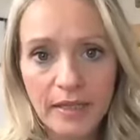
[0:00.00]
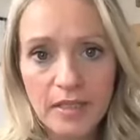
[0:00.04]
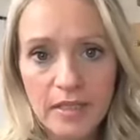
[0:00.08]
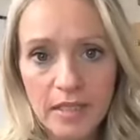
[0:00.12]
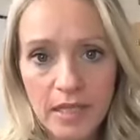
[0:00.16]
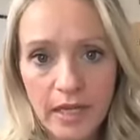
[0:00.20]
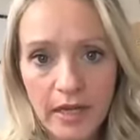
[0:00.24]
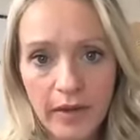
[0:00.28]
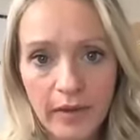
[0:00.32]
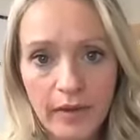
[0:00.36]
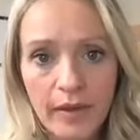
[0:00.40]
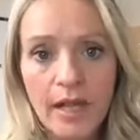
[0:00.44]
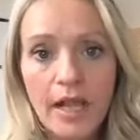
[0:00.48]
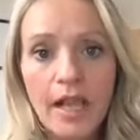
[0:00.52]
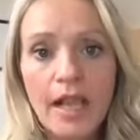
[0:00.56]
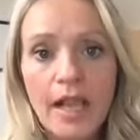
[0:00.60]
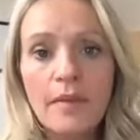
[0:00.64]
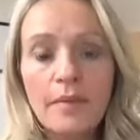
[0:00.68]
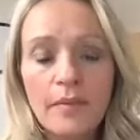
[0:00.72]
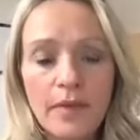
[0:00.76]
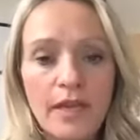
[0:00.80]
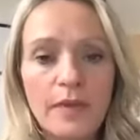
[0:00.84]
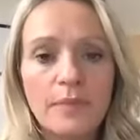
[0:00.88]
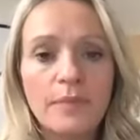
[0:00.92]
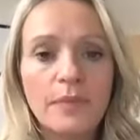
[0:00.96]
So
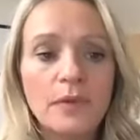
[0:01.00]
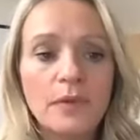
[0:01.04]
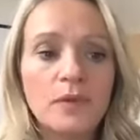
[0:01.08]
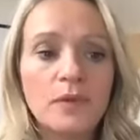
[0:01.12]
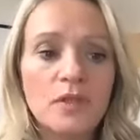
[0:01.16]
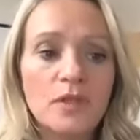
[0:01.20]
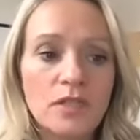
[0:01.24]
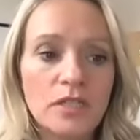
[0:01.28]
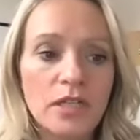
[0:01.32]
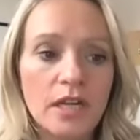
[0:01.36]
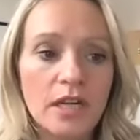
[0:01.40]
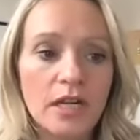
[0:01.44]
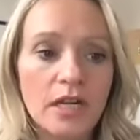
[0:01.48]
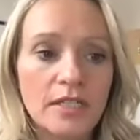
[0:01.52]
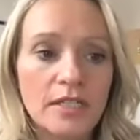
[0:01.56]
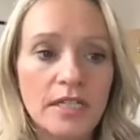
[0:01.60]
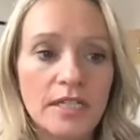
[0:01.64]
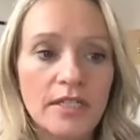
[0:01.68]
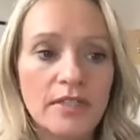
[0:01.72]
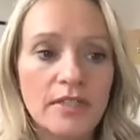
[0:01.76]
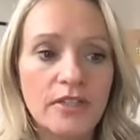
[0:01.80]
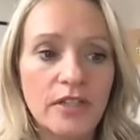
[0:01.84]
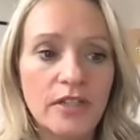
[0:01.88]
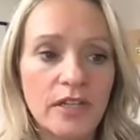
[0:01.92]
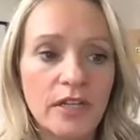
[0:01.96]
people
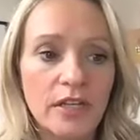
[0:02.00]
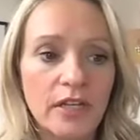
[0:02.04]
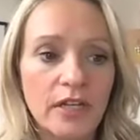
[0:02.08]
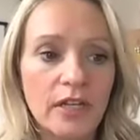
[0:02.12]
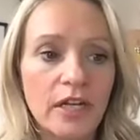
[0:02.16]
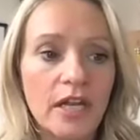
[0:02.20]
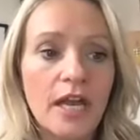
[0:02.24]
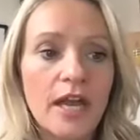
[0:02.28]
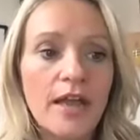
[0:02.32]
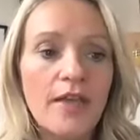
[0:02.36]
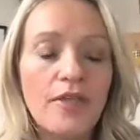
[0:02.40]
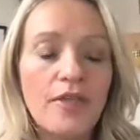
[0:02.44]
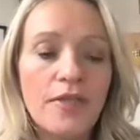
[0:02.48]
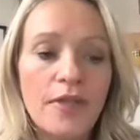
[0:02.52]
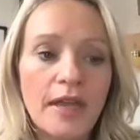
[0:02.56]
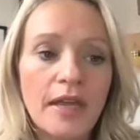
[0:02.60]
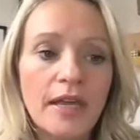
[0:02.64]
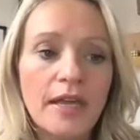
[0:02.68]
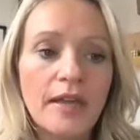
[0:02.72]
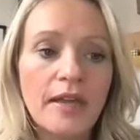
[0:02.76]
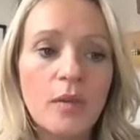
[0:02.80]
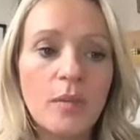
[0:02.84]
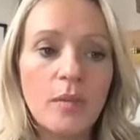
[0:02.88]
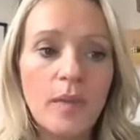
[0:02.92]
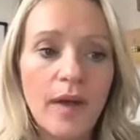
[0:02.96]
started to
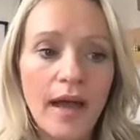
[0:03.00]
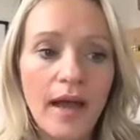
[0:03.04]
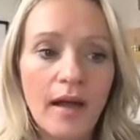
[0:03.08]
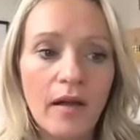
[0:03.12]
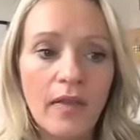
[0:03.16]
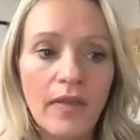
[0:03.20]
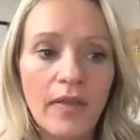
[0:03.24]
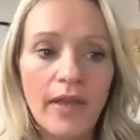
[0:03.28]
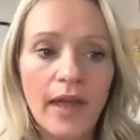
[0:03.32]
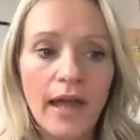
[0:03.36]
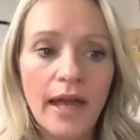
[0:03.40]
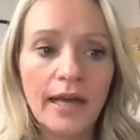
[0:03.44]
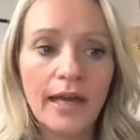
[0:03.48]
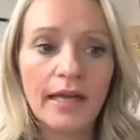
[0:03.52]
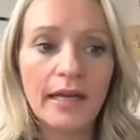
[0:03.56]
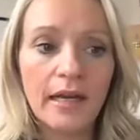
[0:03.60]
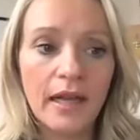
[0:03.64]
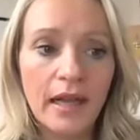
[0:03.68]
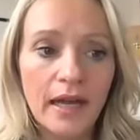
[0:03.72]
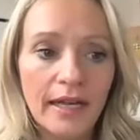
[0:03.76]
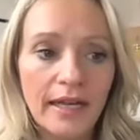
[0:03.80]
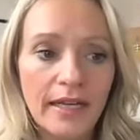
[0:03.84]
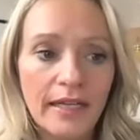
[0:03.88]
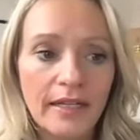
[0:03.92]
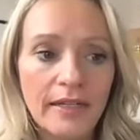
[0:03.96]
think about their
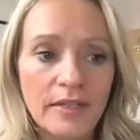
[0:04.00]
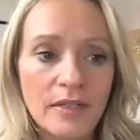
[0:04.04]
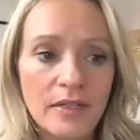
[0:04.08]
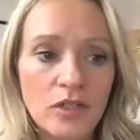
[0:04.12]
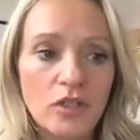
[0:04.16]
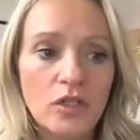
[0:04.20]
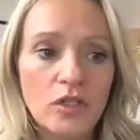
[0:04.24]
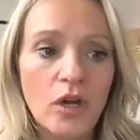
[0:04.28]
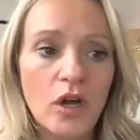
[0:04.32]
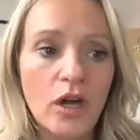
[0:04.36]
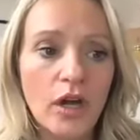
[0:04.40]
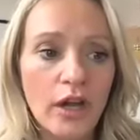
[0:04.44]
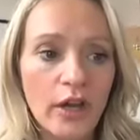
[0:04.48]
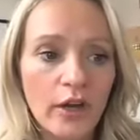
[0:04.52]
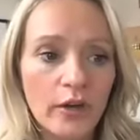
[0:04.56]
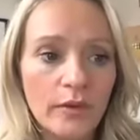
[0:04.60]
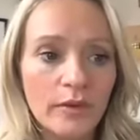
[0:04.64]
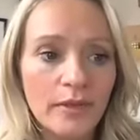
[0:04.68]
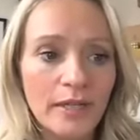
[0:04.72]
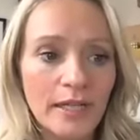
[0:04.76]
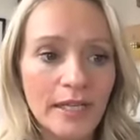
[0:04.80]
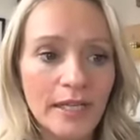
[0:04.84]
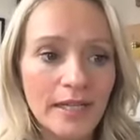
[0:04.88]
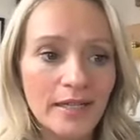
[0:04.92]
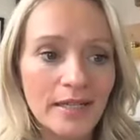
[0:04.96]
clients not
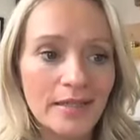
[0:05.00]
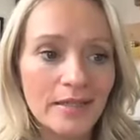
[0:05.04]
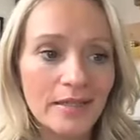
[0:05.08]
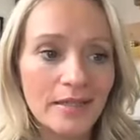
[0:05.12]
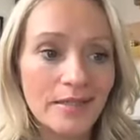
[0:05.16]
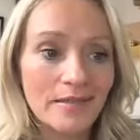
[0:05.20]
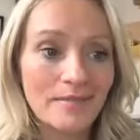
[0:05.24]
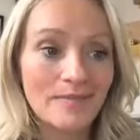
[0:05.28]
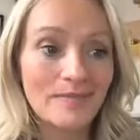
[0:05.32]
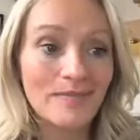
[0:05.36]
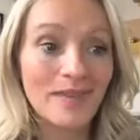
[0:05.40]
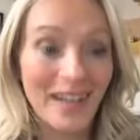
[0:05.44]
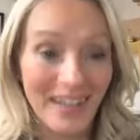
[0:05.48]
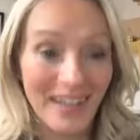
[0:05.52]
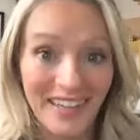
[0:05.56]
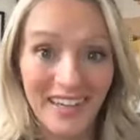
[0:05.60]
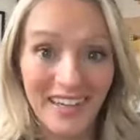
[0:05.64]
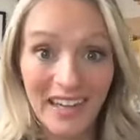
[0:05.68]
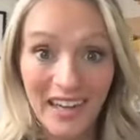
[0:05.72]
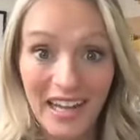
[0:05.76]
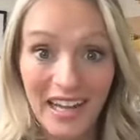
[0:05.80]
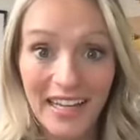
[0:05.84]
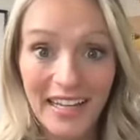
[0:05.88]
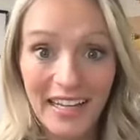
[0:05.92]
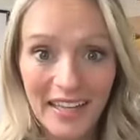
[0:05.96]
only as a
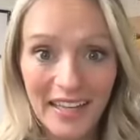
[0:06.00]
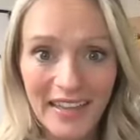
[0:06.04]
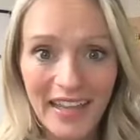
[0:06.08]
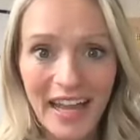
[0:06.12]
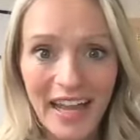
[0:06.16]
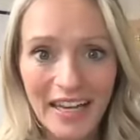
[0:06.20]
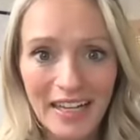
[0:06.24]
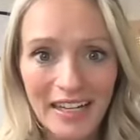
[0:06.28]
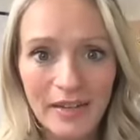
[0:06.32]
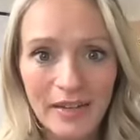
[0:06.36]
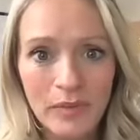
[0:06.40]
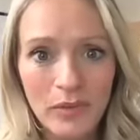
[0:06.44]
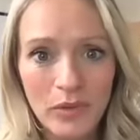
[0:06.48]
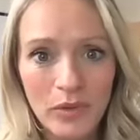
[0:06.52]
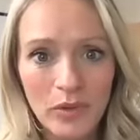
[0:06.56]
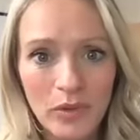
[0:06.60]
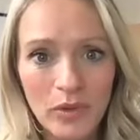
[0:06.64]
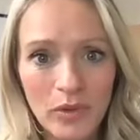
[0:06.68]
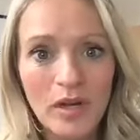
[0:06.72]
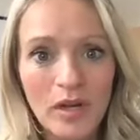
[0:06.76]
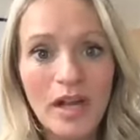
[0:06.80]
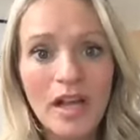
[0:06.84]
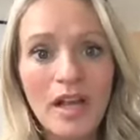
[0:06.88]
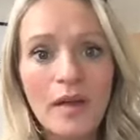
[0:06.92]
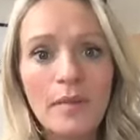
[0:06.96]
client
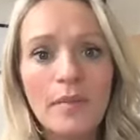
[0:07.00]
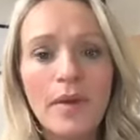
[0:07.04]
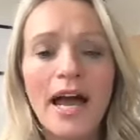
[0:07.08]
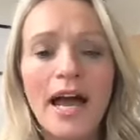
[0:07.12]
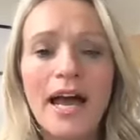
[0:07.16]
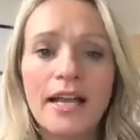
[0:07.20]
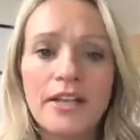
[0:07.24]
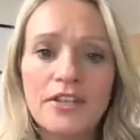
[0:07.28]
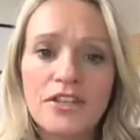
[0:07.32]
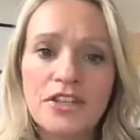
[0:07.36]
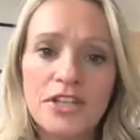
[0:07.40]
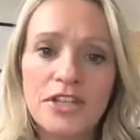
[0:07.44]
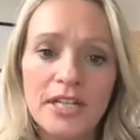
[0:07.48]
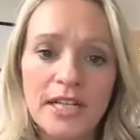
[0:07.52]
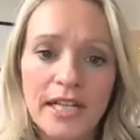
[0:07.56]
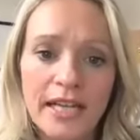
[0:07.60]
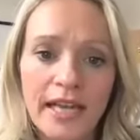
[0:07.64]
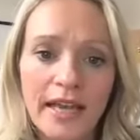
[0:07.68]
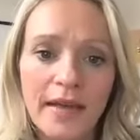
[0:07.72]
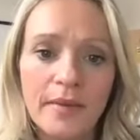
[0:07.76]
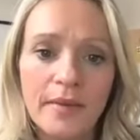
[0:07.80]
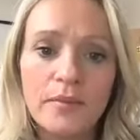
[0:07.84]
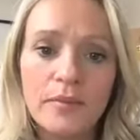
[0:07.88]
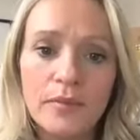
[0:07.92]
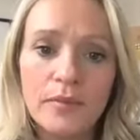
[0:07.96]
anymore, but actually
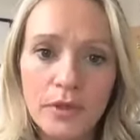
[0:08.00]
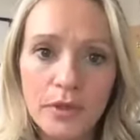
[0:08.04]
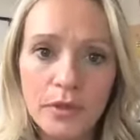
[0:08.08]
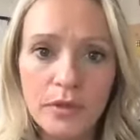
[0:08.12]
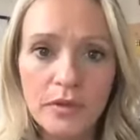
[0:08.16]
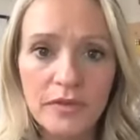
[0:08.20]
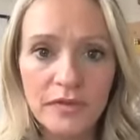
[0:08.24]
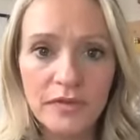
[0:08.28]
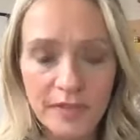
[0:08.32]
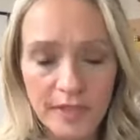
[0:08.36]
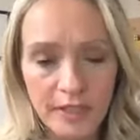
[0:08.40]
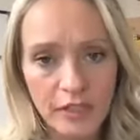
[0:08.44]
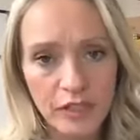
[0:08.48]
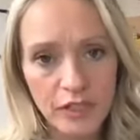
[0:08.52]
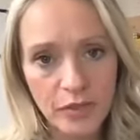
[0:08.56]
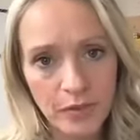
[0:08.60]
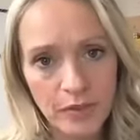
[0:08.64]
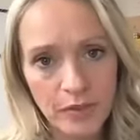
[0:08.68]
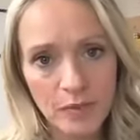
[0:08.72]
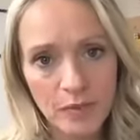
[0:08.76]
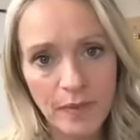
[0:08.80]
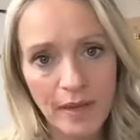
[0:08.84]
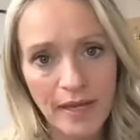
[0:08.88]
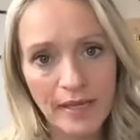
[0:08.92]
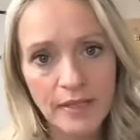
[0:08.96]
it moved into a
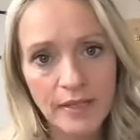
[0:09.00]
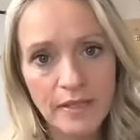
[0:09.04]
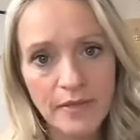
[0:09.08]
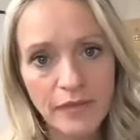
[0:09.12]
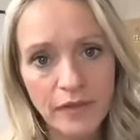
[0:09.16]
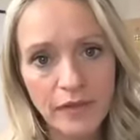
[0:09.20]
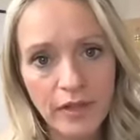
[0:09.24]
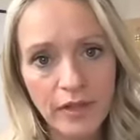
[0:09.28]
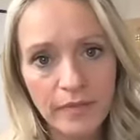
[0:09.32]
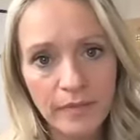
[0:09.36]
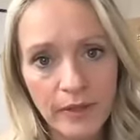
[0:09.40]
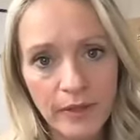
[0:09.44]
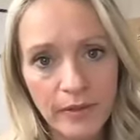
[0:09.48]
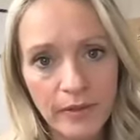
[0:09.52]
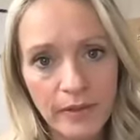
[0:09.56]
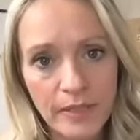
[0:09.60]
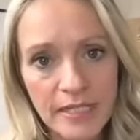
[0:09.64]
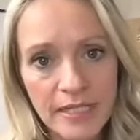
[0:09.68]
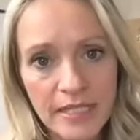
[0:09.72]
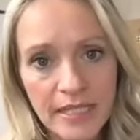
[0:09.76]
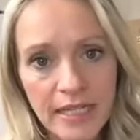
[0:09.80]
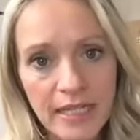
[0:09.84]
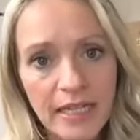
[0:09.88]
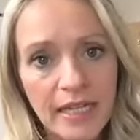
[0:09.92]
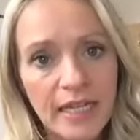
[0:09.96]
space of
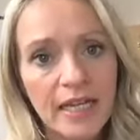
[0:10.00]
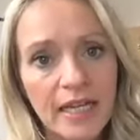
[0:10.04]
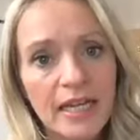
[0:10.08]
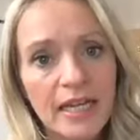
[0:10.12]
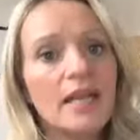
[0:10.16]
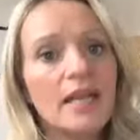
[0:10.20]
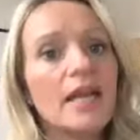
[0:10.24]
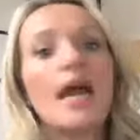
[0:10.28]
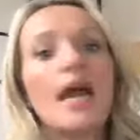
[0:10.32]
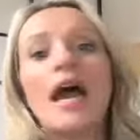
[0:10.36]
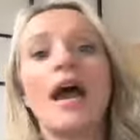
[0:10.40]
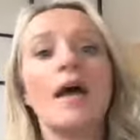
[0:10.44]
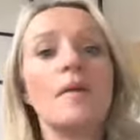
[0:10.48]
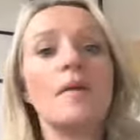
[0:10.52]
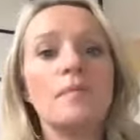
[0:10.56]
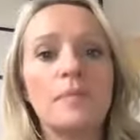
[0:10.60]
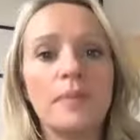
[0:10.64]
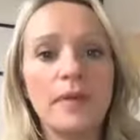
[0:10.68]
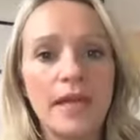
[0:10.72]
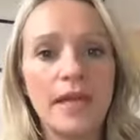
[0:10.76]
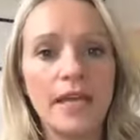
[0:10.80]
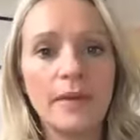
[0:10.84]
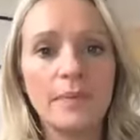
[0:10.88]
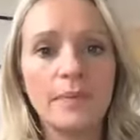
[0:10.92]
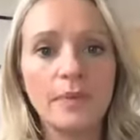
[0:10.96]
community, and
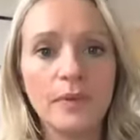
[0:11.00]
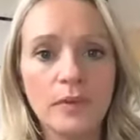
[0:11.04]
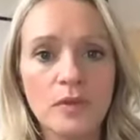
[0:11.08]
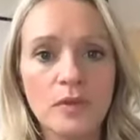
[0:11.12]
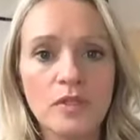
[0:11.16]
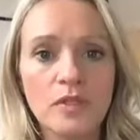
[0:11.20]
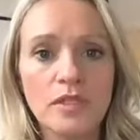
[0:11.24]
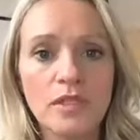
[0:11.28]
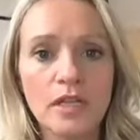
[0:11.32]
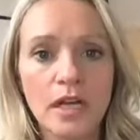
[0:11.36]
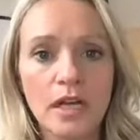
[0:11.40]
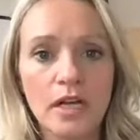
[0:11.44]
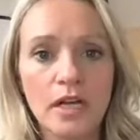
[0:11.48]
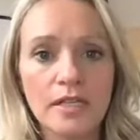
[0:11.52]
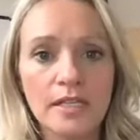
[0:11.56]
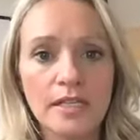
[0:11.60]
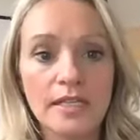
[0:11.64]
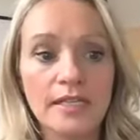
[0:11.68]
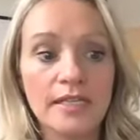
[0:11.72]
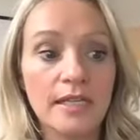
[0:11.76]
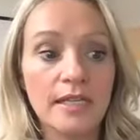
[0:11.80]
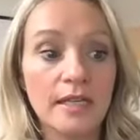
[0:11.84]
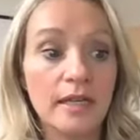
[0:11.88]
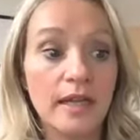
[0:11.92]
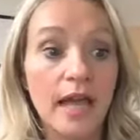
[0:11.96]
people started
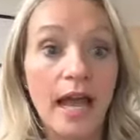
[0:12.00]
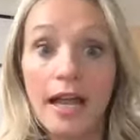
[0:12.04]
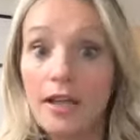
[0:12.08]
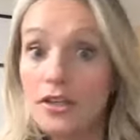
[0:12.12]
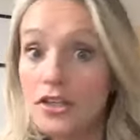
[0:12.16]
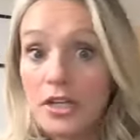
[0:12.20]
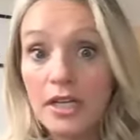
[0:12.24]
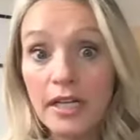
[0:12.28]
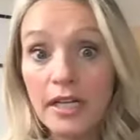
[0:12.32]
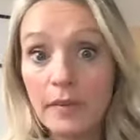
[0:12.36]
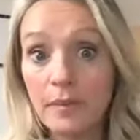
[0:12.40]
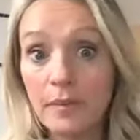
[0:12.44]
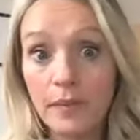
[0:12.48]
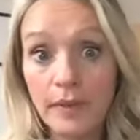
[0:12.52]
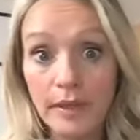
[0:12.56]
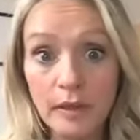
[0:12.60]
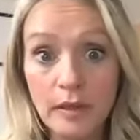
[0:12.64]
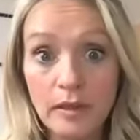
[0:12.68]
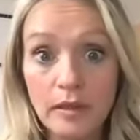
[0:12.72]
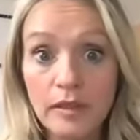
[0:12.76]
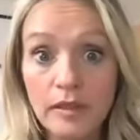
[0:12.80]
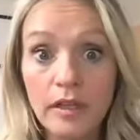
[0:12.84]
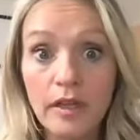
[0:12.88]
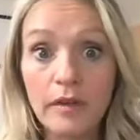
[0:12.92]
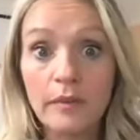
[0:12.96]
to actually
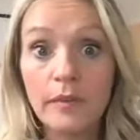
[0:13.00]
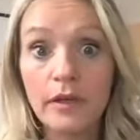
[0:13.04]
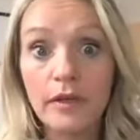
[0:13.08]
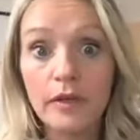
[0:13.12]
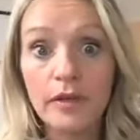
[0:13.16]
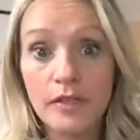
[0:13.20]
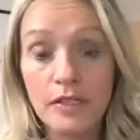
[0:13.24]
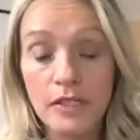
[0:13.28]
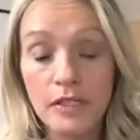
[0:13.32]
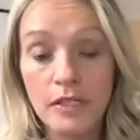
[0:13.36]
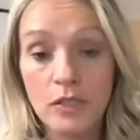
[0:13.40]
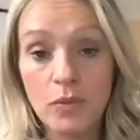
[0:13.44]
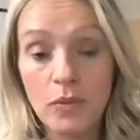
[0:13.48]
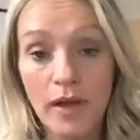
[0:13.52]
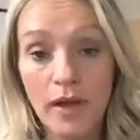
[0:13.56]
build communities.